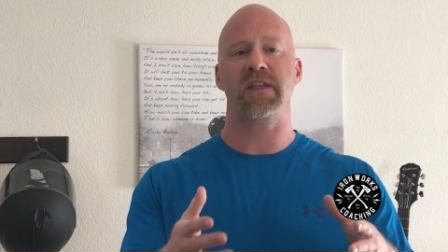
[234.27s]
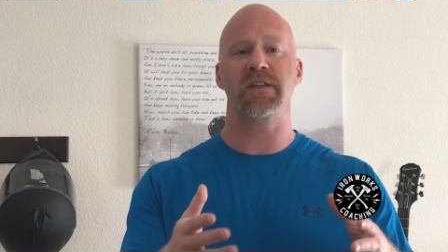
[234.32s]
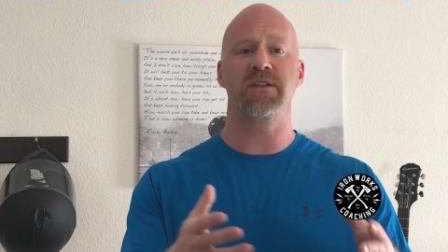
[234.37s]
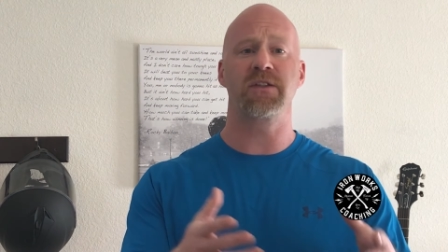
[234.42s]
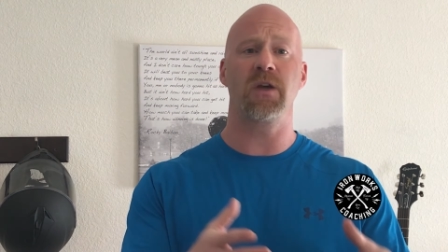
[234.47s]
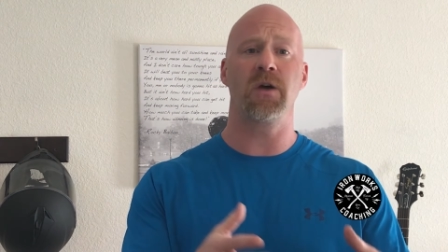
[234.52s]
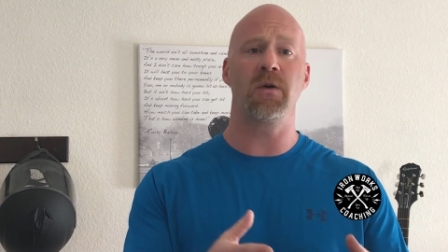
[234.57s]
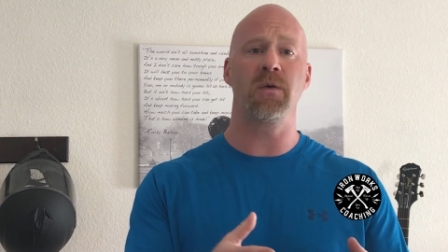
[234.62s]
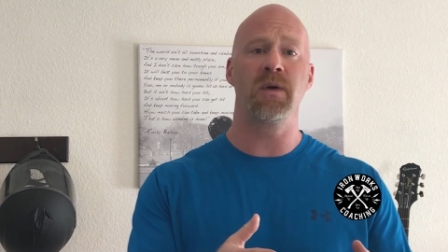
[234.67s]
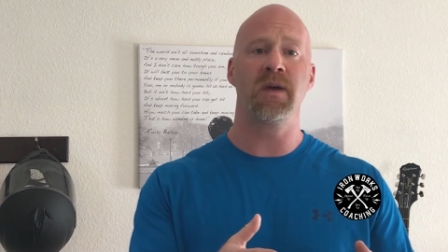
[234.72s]

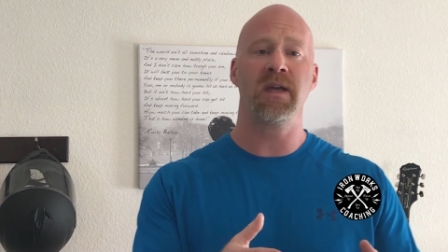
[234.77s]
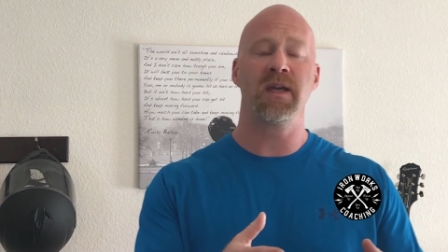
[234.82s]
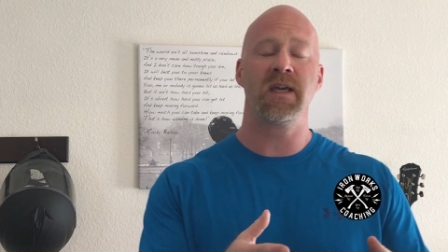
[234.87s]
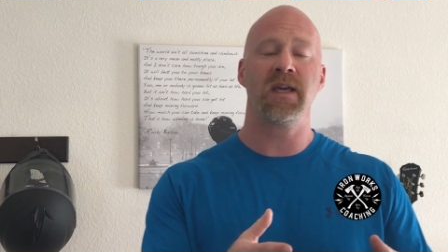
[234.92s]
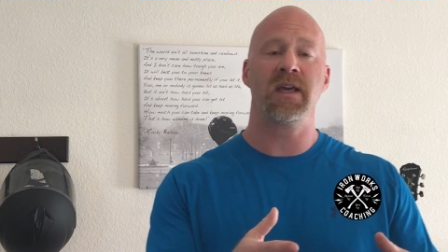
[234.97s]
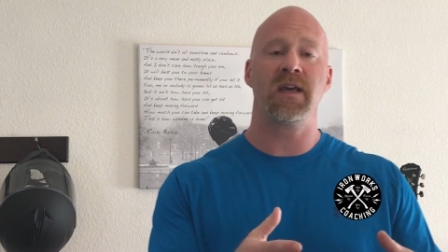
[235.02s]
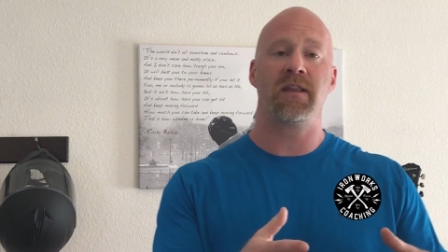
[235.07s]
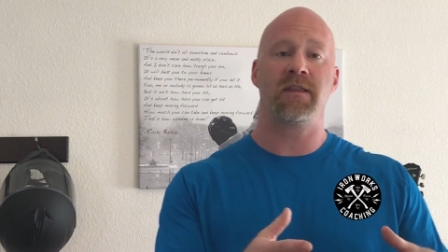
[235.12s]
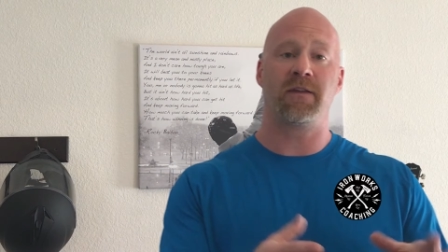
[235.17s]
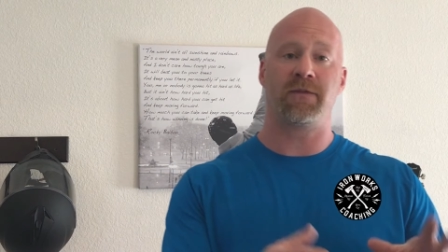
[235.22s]
So
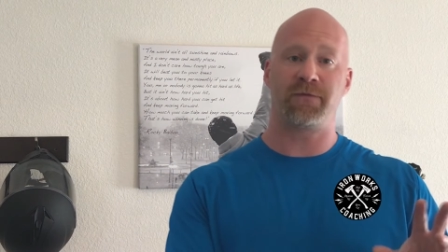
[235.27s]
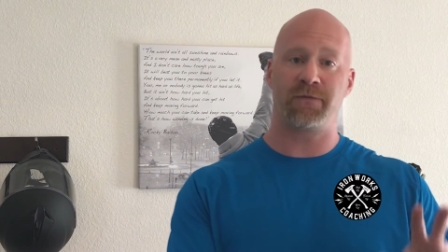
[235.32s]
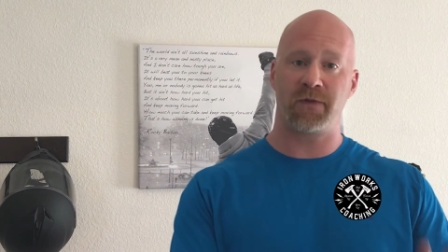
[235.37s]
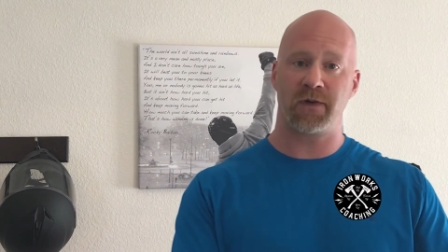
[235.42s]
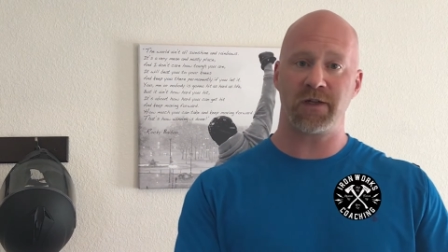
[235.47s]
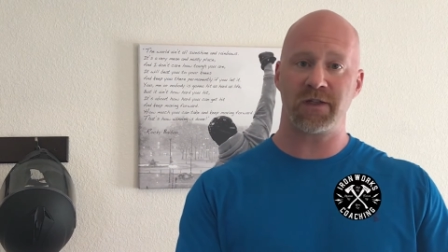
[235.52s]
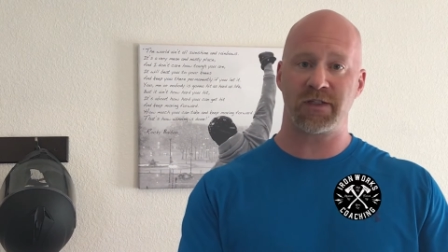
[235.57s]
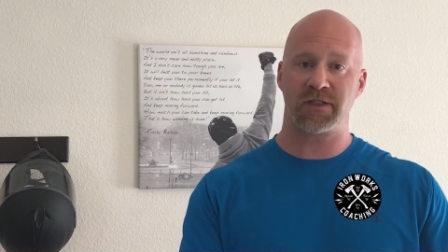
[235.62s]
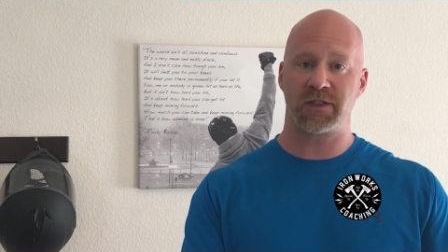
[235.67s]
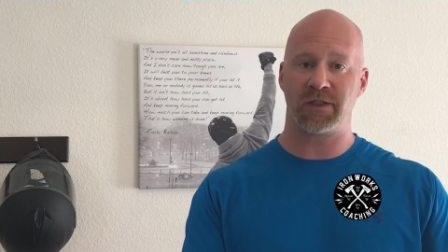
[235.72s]
the
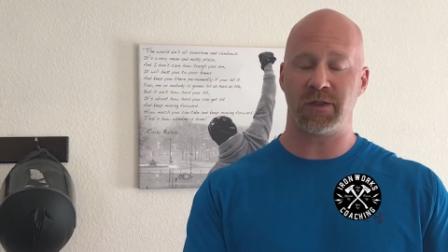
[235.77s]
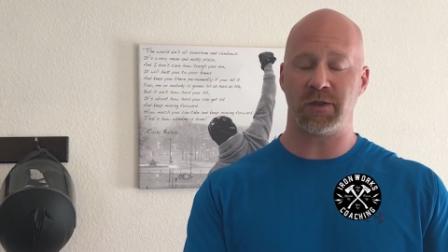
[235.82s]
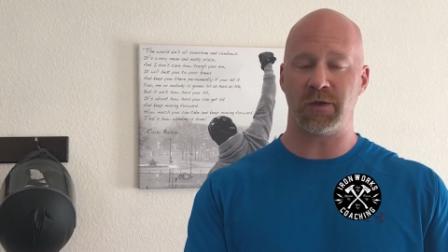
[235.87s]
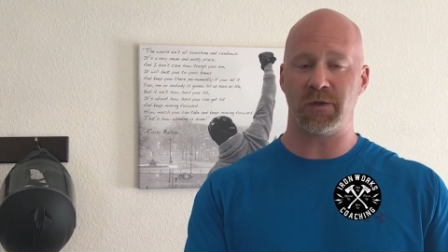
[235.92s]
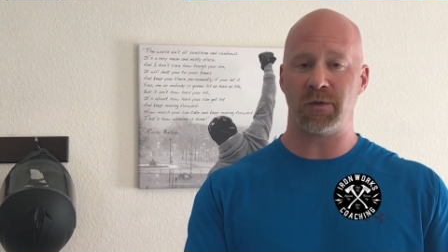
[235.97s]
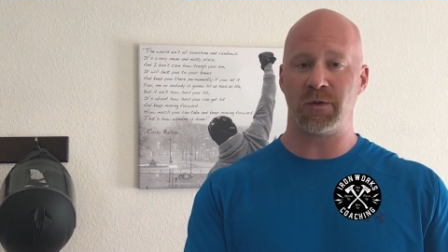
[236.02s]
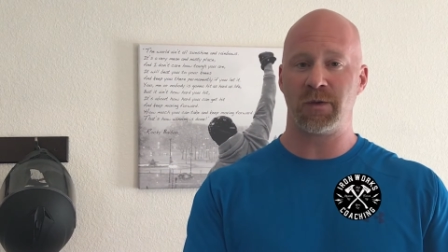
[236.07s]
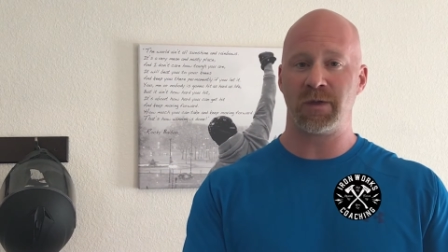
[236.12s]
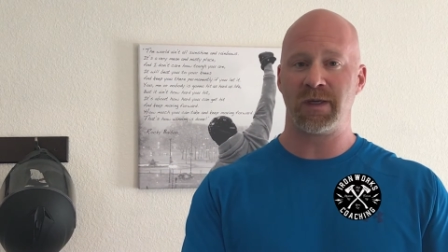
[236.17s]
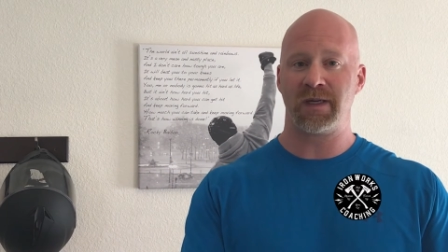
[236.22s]
first
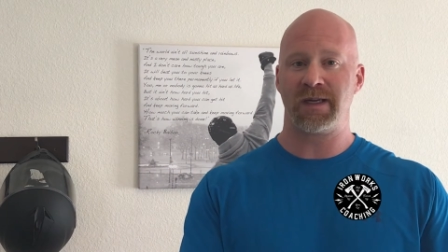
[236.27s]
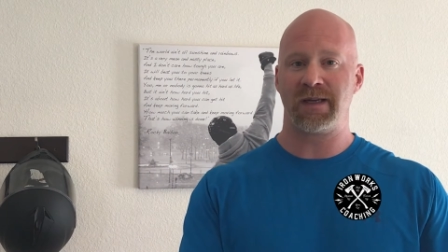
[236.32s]
2,